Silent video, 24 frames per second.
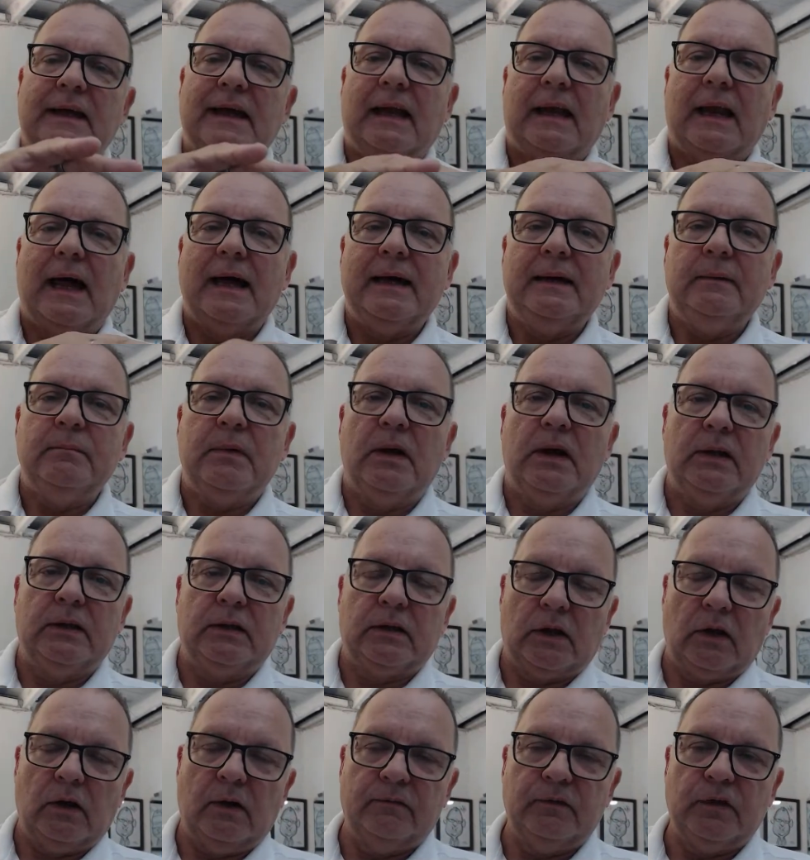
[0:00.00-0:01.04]
alignment
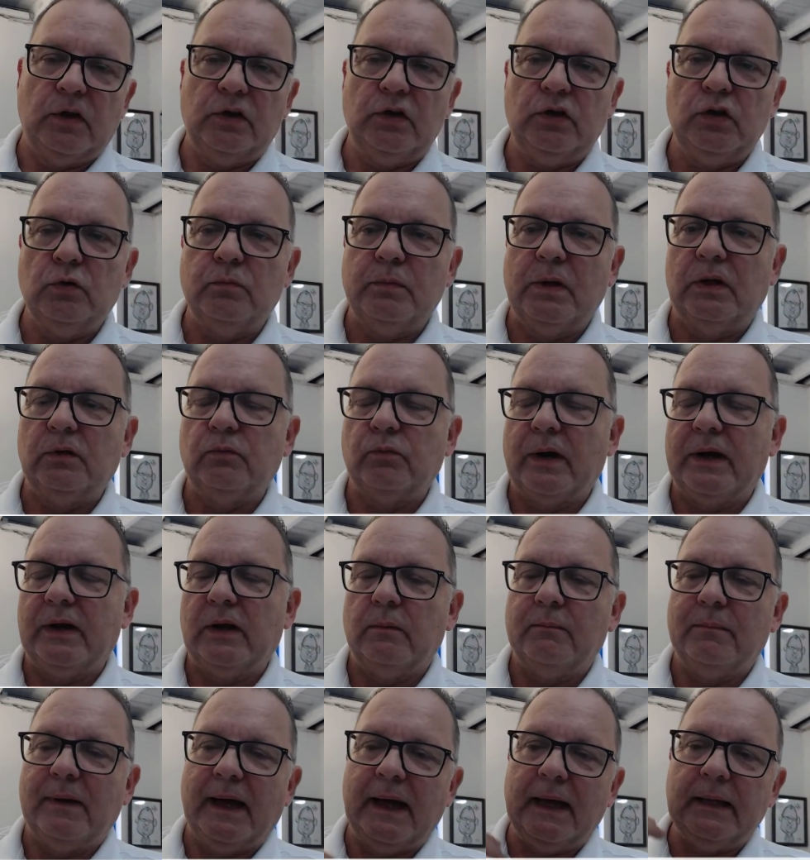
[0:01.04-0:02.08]
of the human
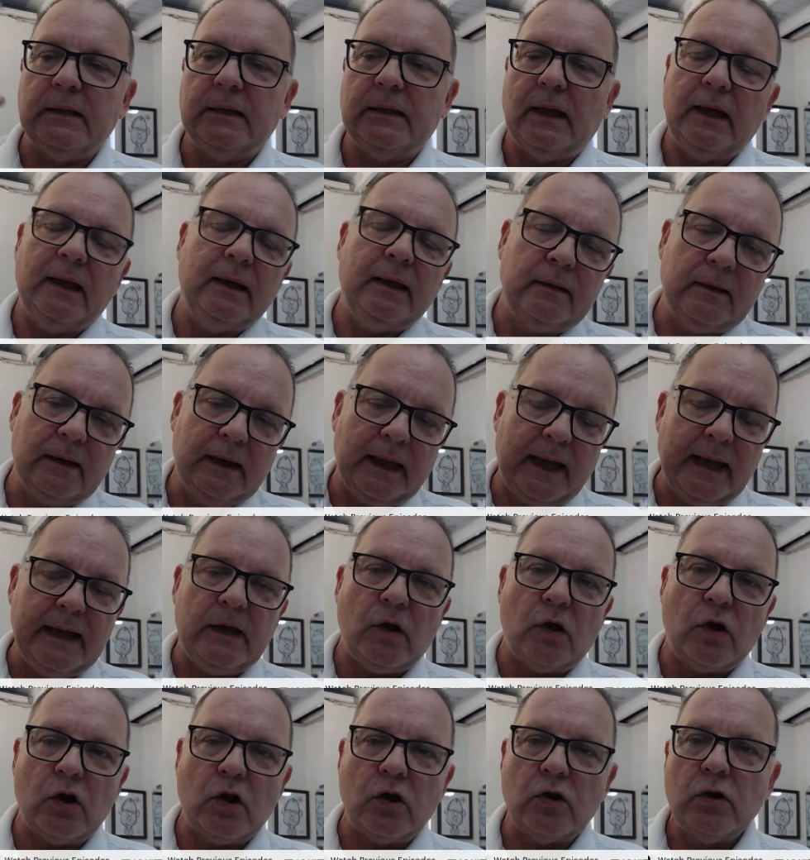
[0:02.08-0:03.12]
rhythm, and
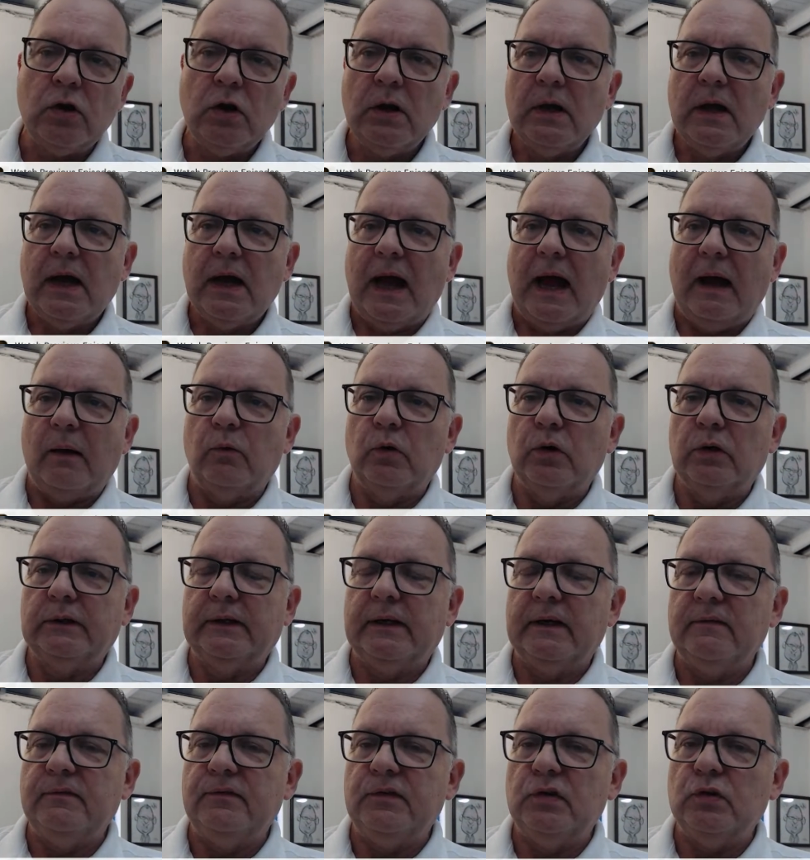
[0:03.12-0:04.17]
later I will
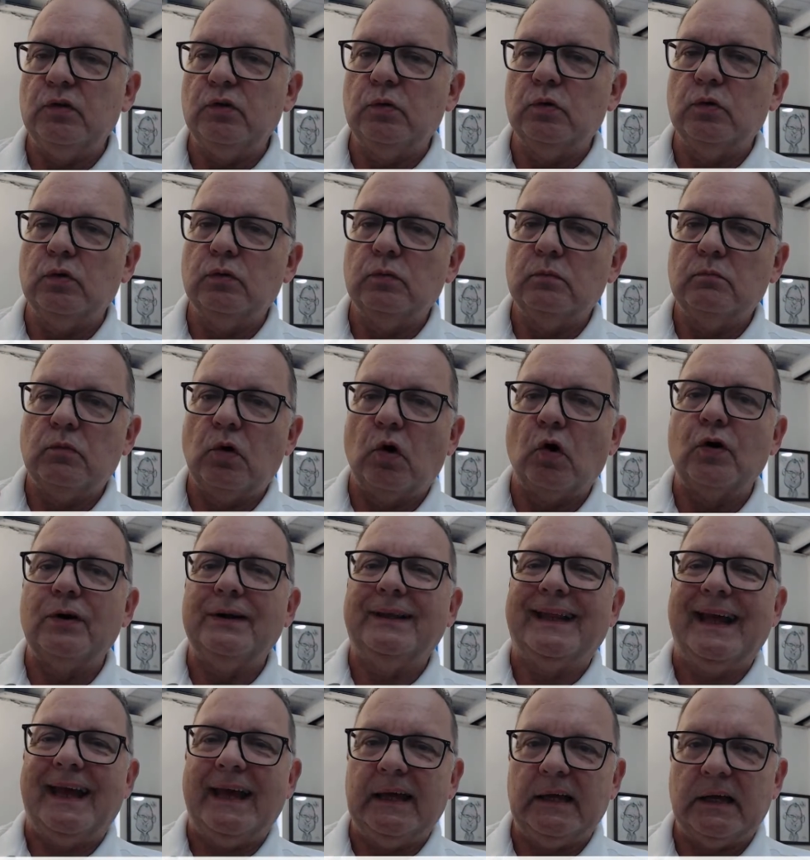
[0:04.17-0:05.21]
give you more
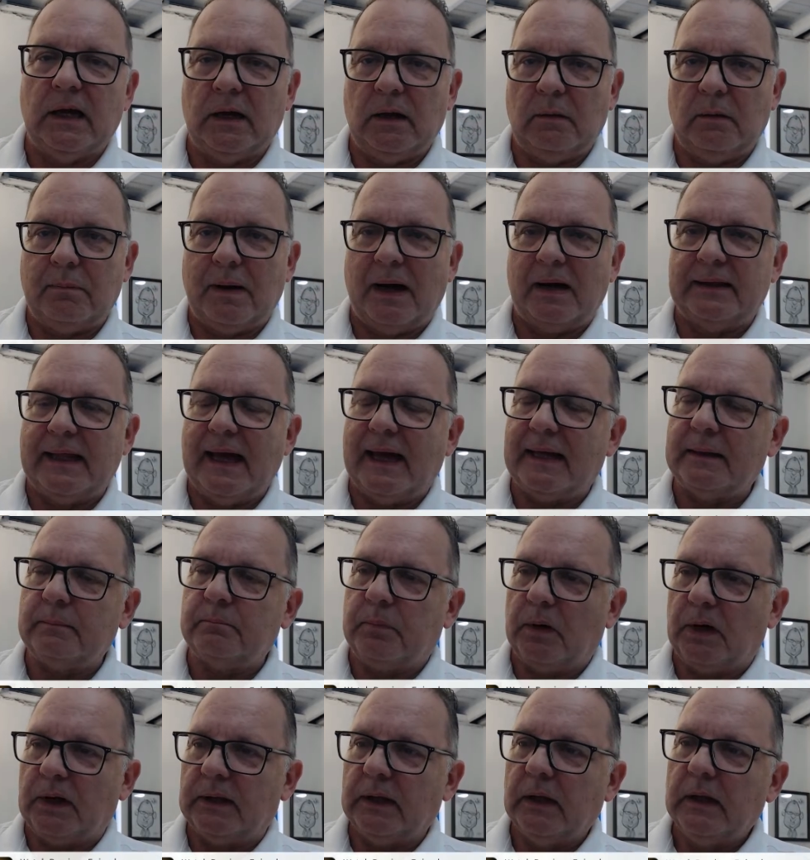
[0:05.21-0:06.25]
data about that.
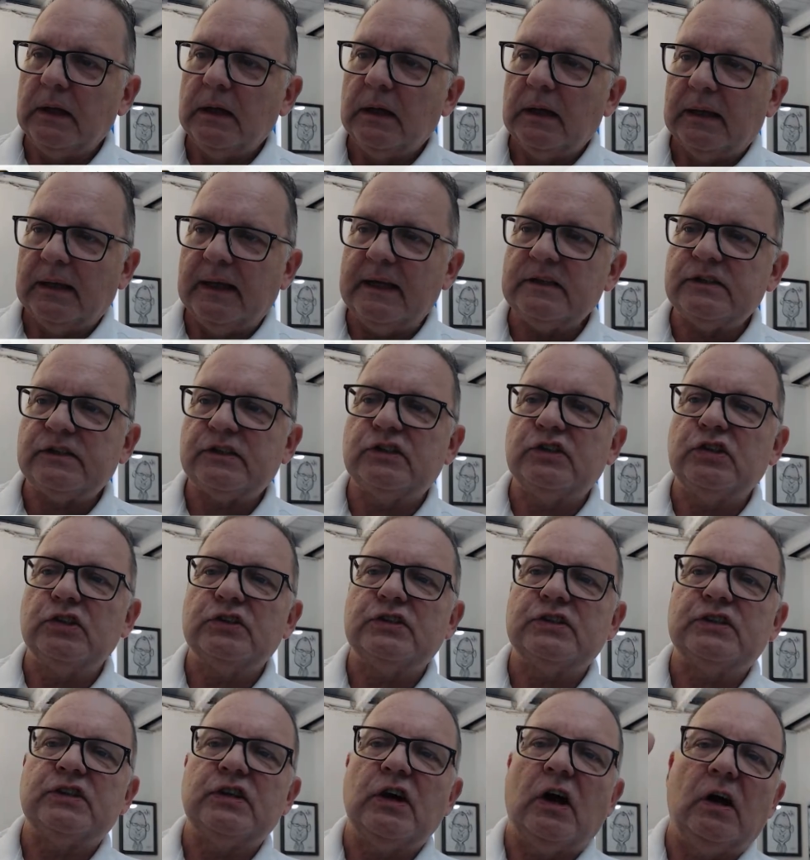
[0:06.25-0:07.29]
But let's
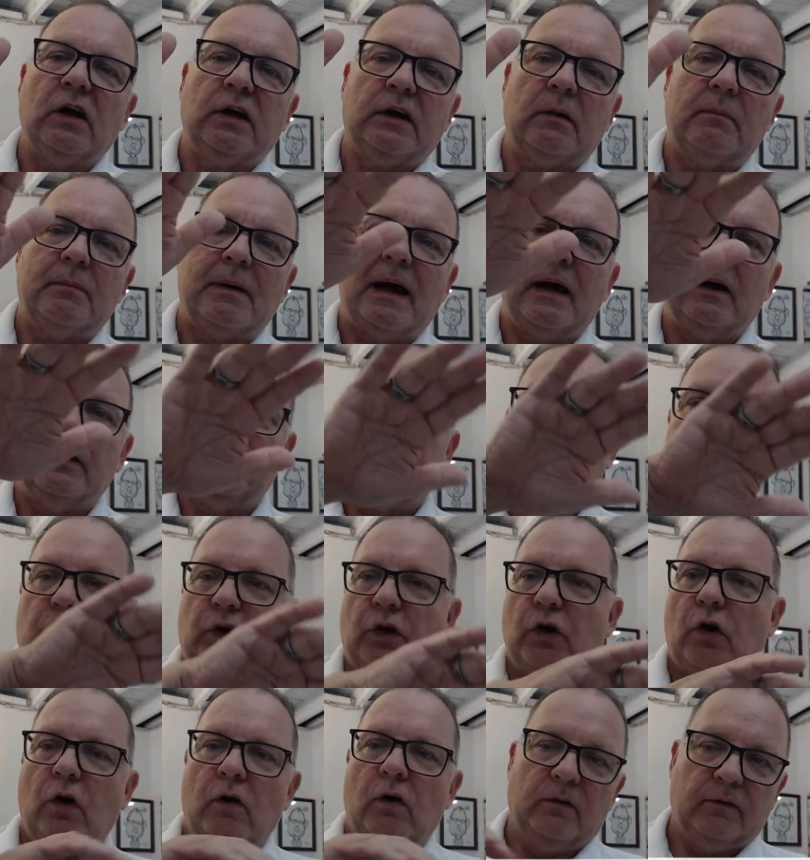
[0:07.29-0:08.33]
just talk about the
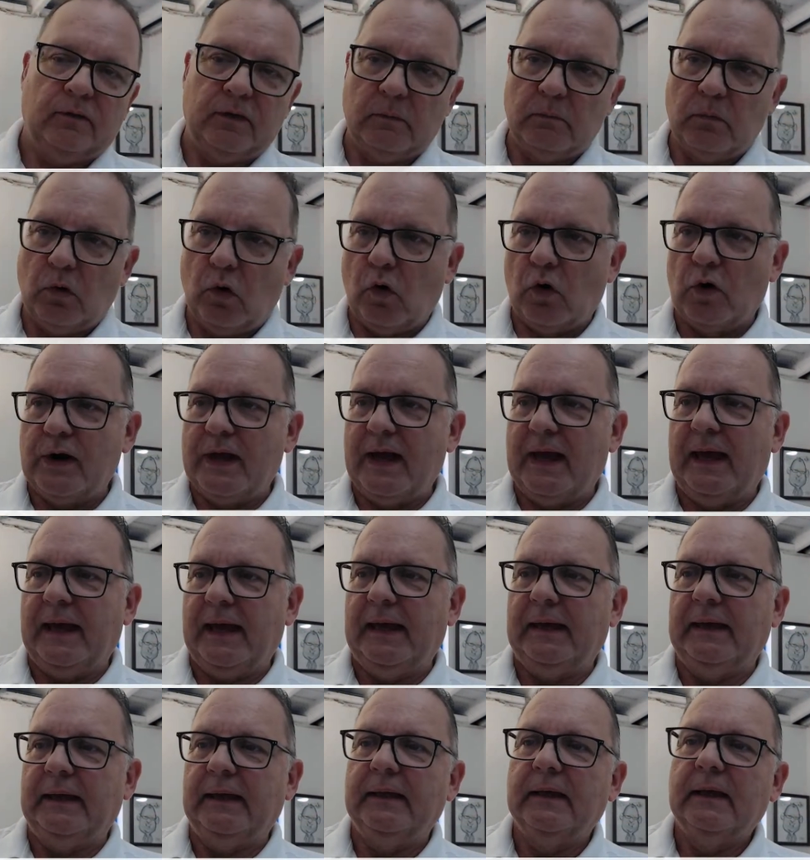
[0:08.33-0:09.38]
curve: the
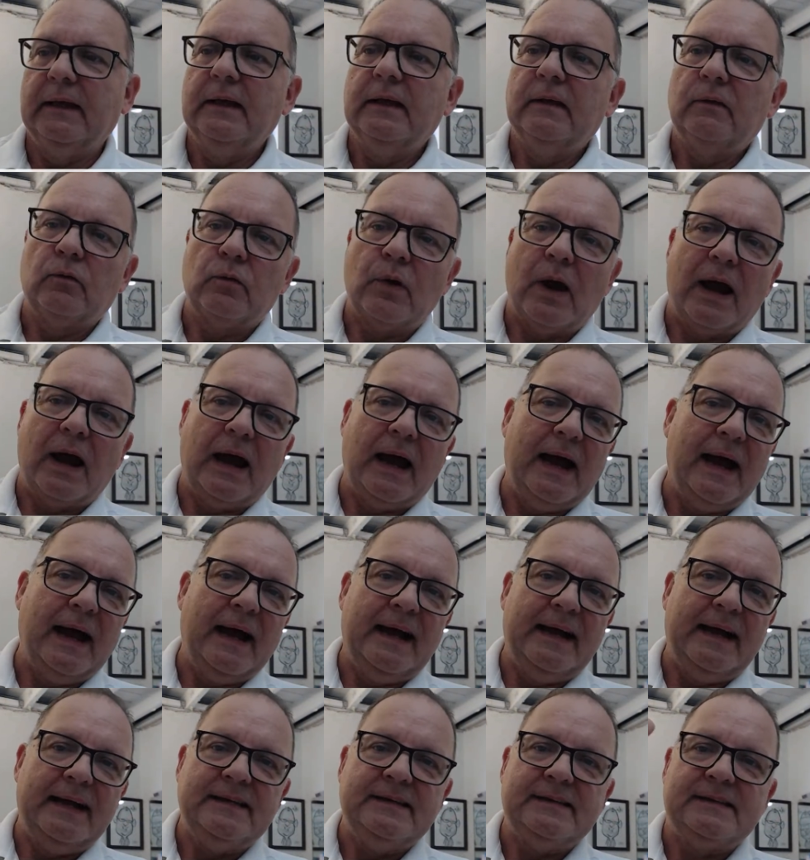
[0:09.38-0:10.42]
morning,
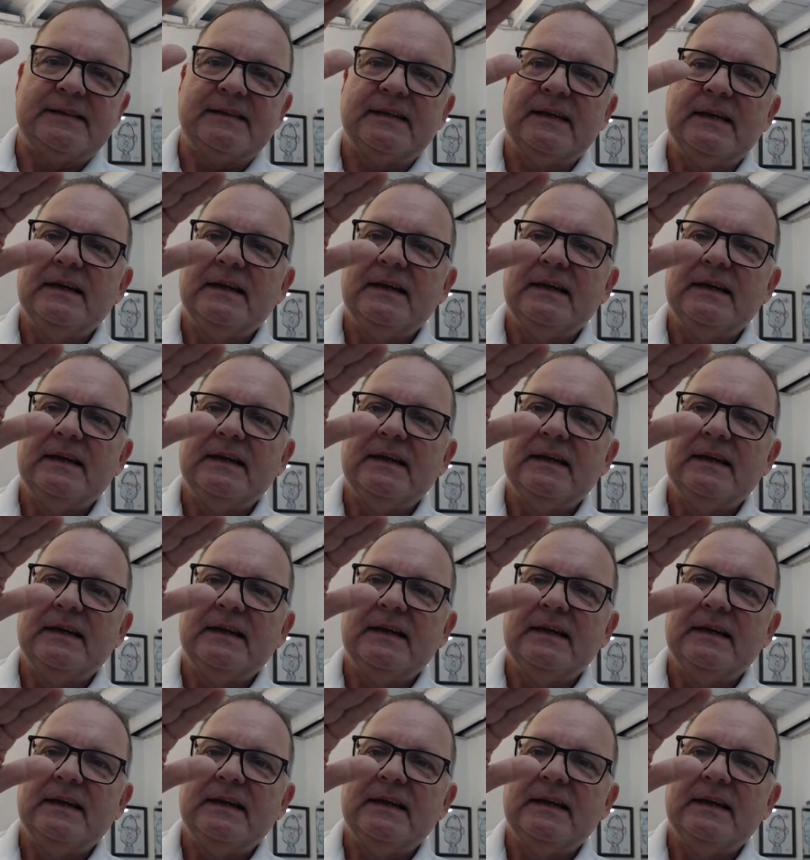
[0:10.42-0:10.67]
rise,